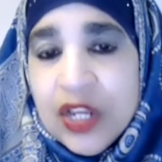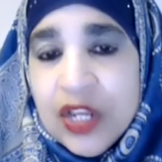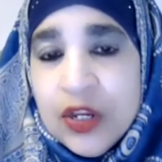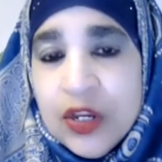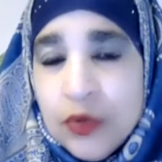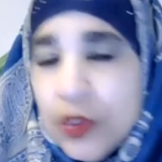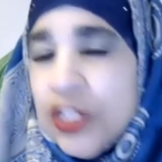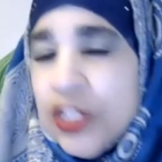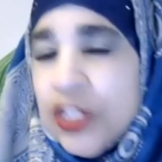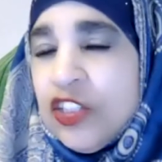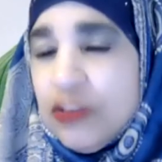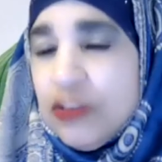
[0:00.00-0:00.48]

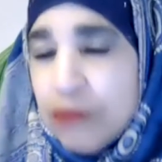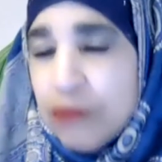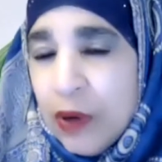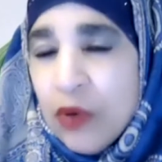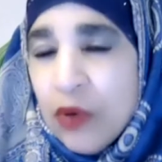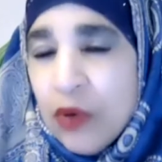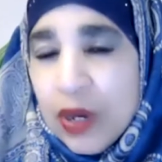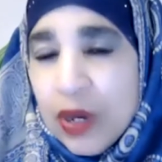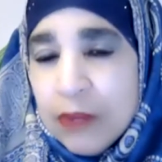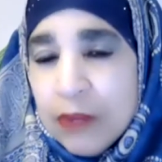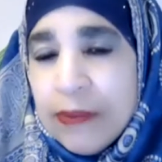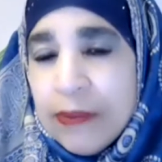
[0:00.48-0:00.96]
We
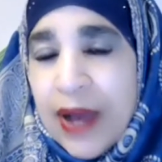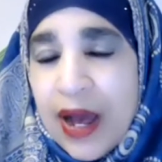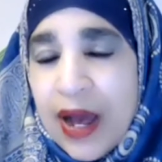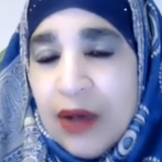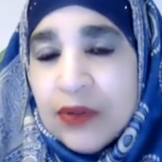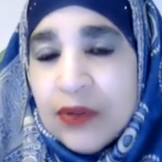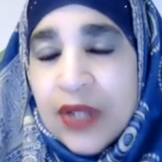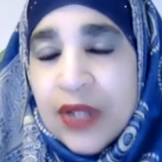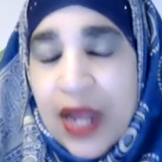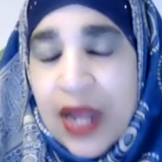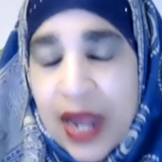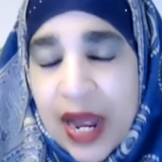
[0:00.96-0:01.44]
spoke
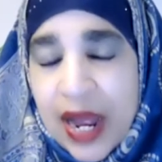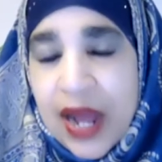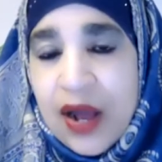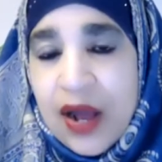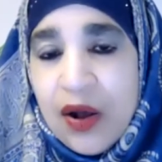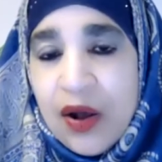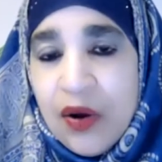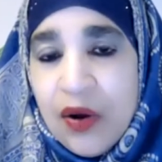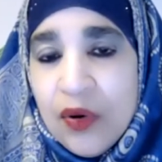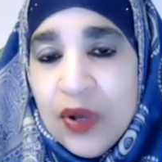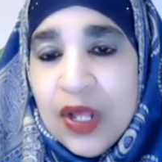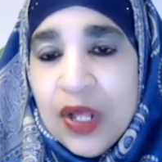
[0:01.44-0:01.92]
about
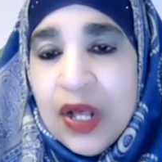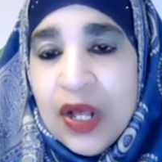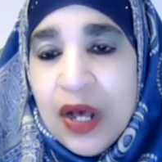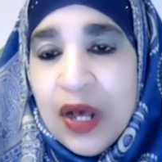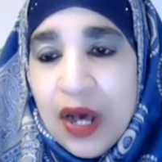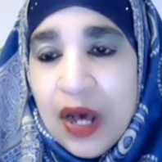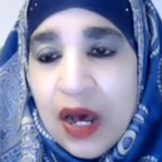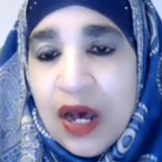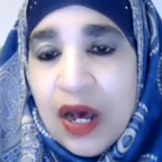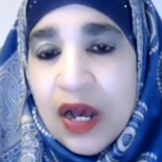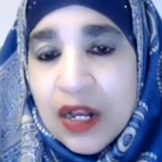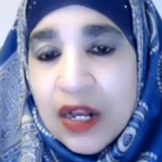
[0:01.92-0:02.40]
how
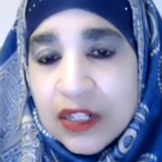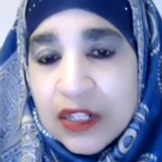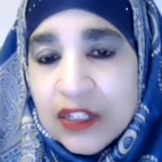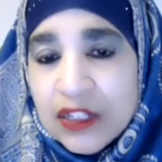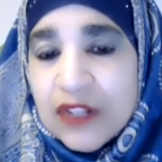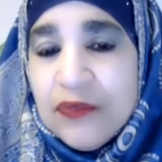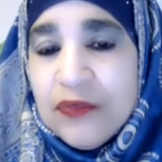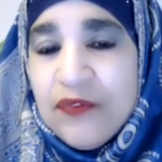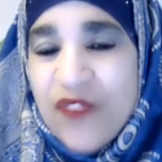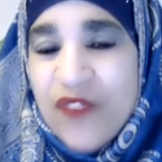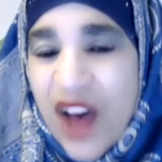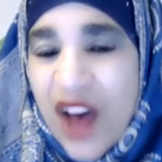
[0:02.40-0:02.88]

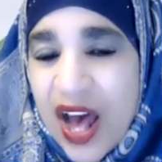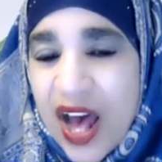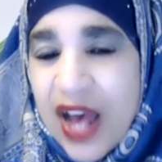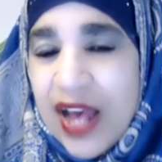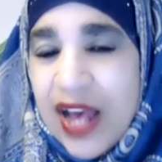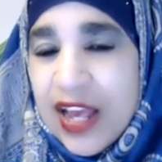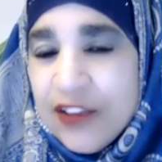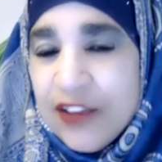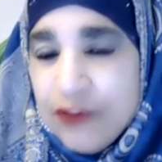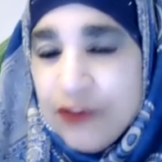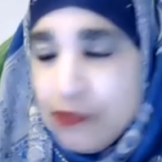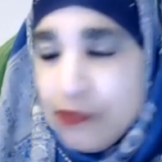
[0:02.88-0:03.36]
the
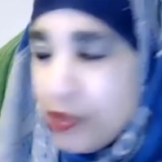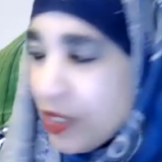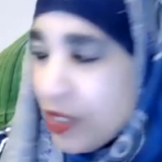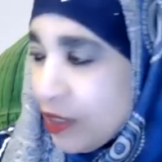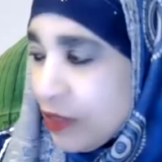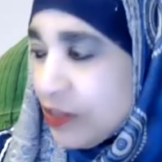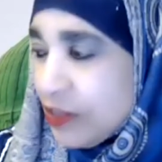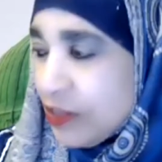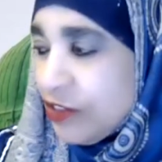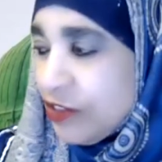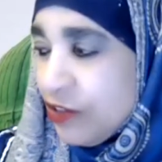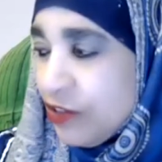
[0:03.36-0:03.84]
five
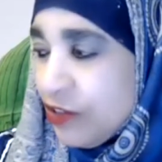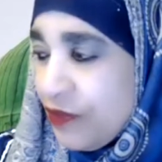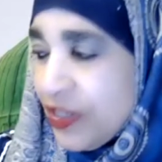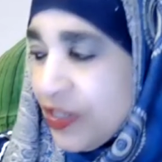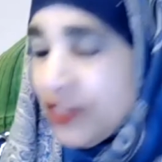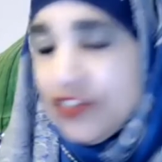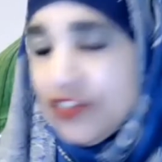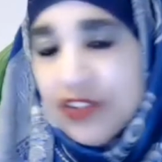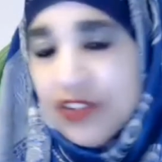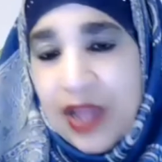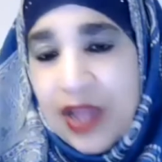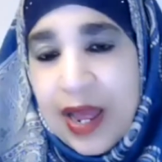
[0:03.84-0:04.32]
pillars of
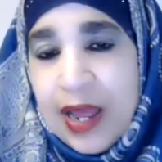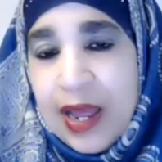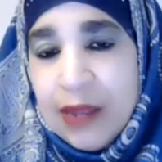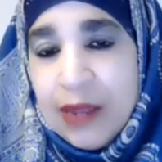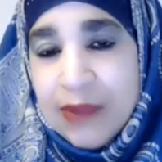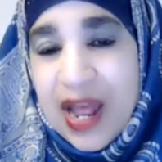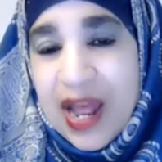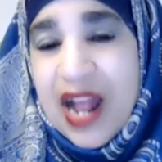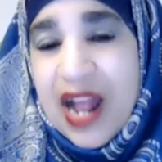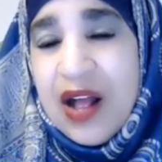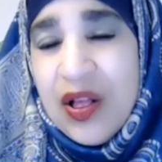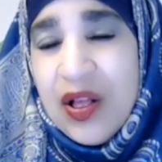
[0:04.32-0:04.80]
Islam,
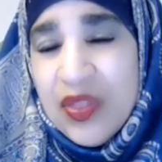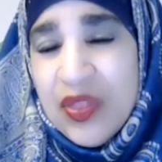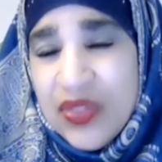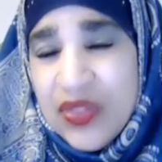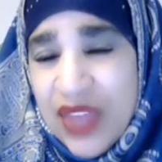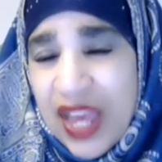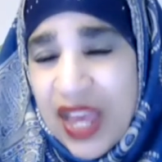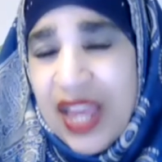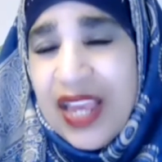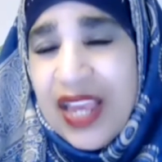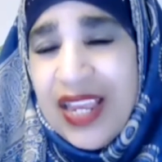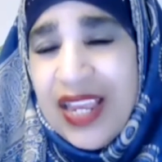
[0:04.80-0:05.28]
how
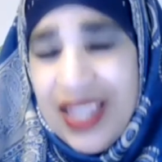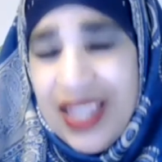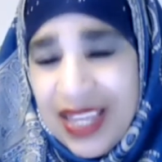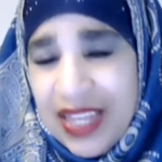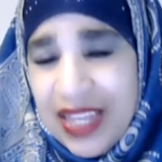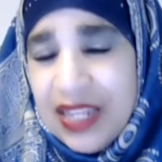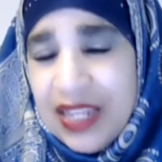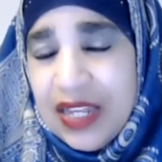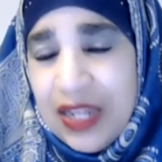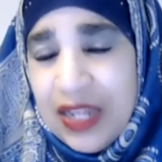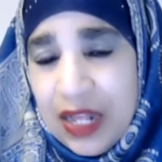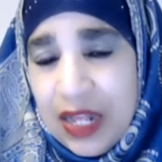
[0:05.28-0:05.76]
they
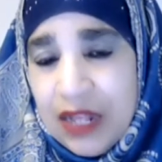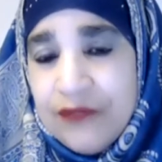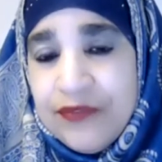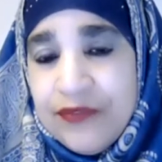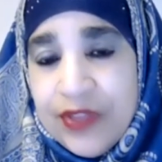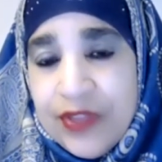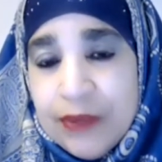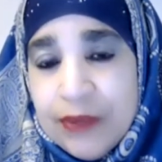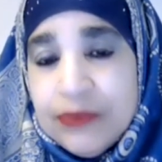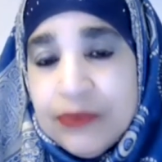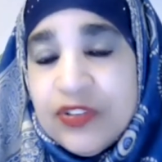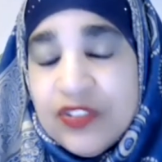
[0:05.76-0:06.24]
in and of
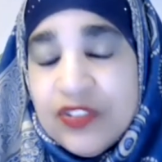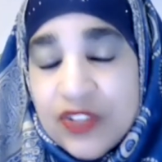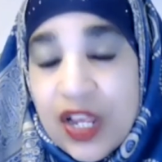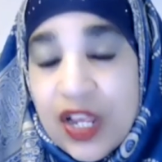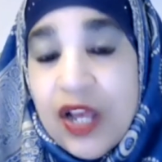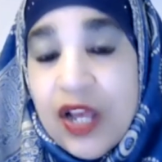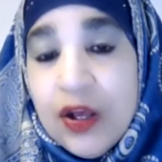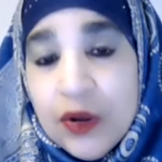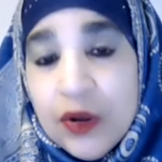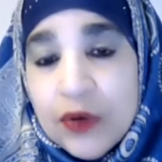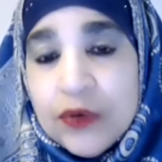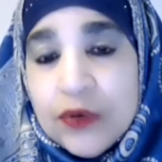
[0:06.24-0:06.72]

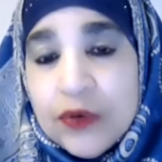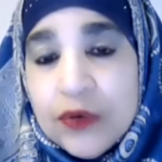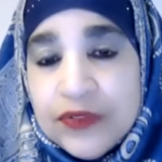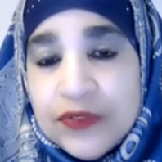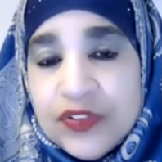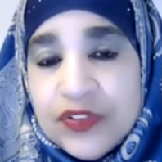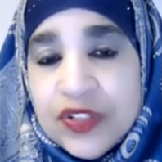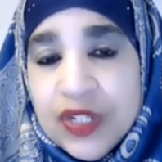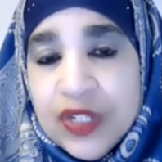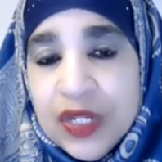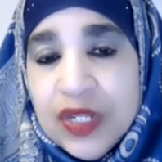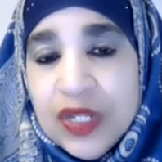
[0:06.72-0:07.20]

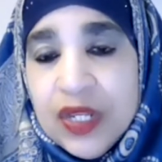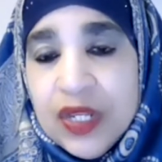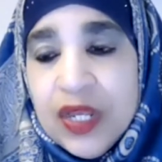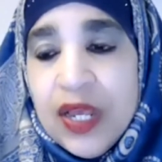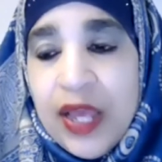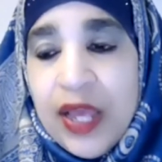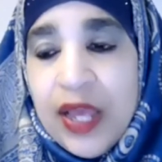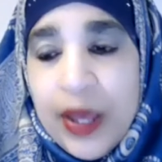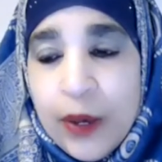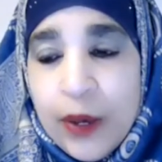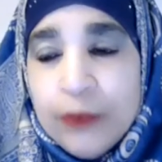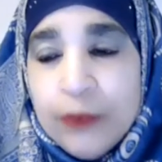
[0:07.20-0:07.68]
themselves
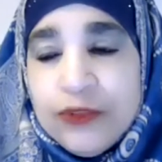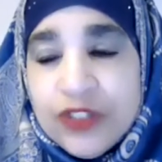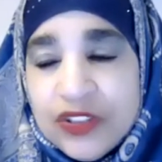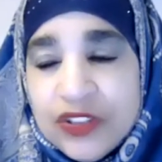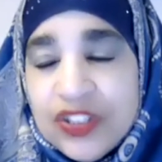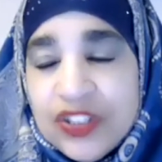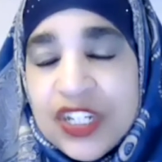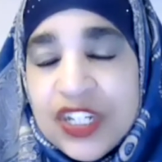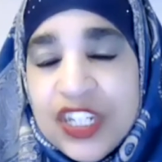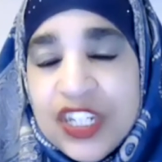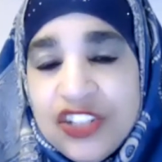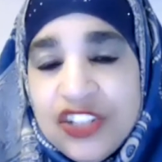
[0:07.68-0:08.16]
help to
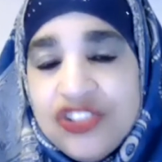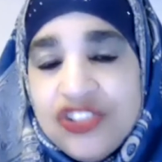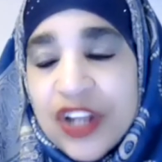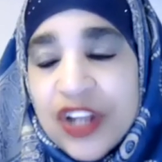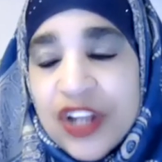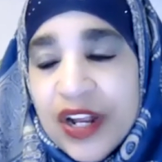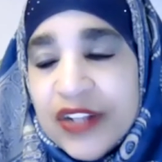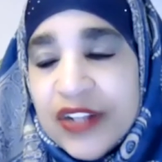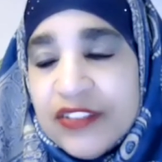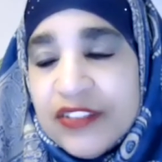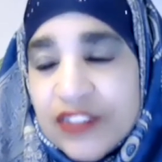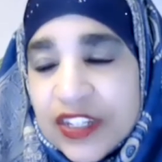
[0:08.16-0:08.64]
teach
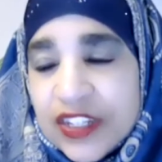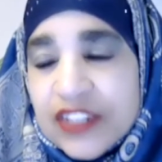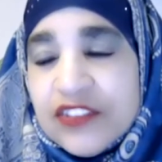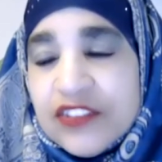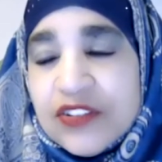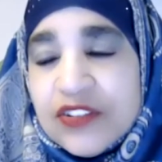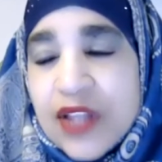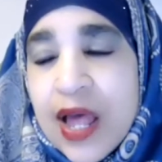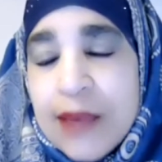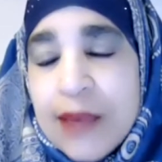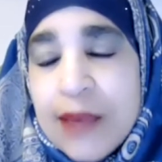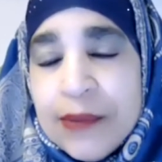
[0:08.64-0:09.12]
us
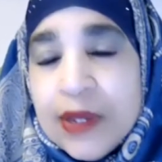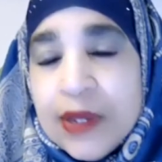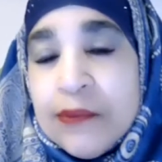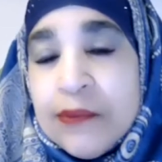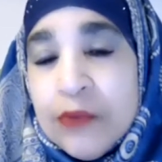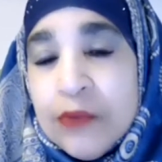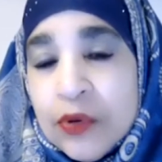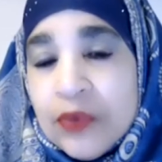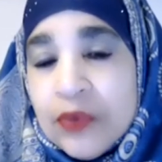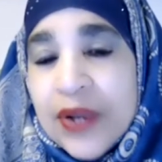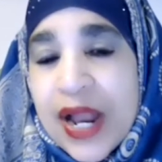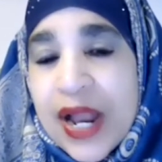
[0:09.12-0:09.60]
Islamic
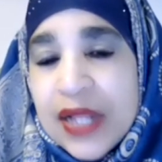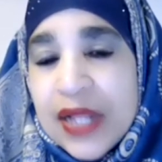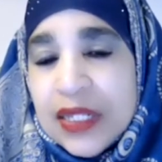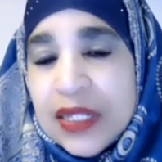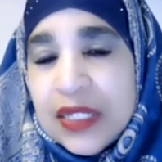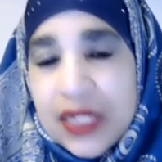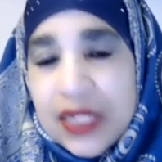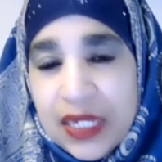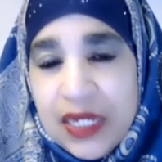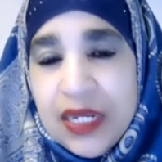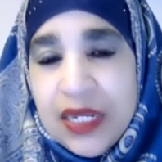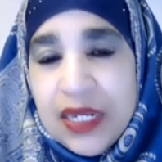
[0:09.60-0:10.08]

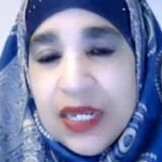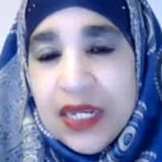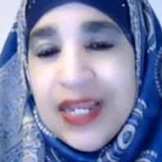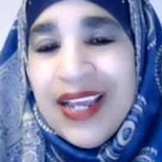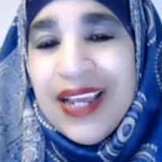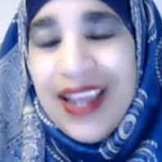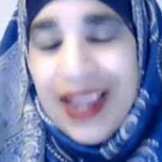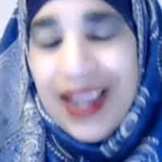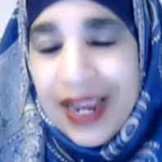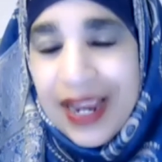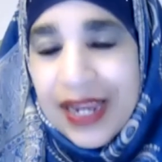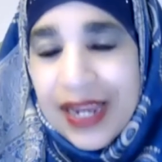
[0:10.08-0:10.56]
morality
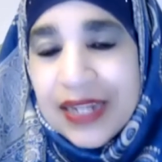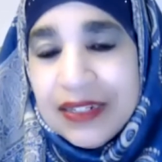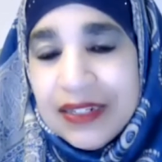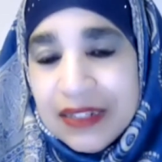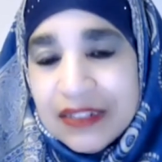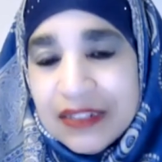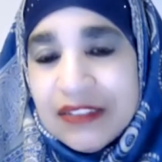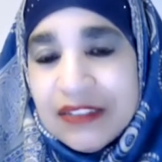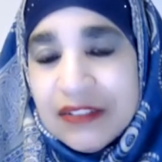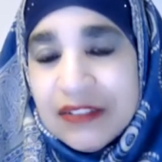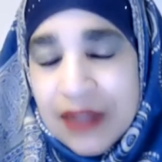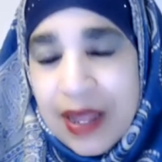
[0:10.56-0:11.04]
and
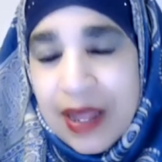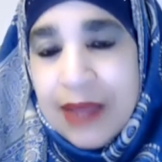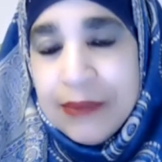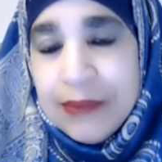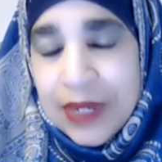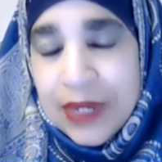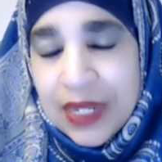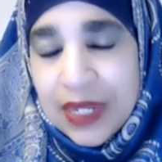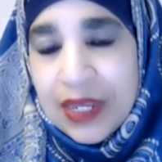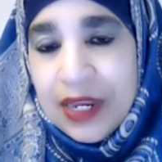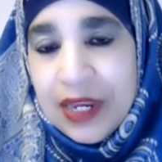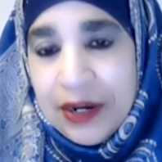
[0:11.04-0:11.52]

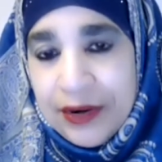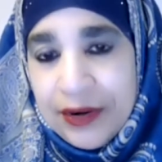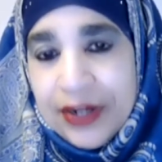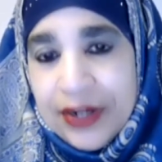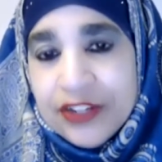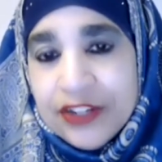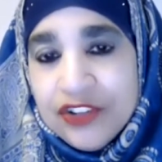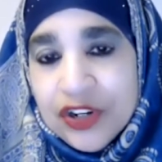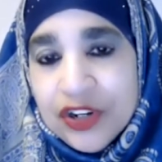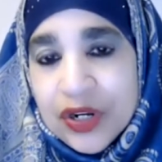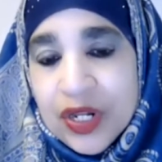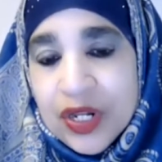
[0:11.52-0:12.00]
Islamic
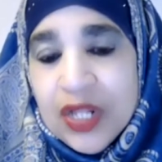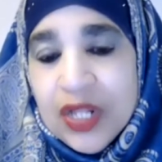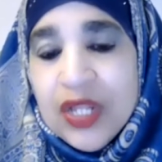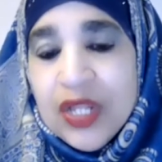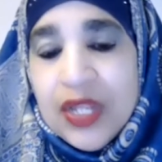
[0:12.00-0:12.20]
character.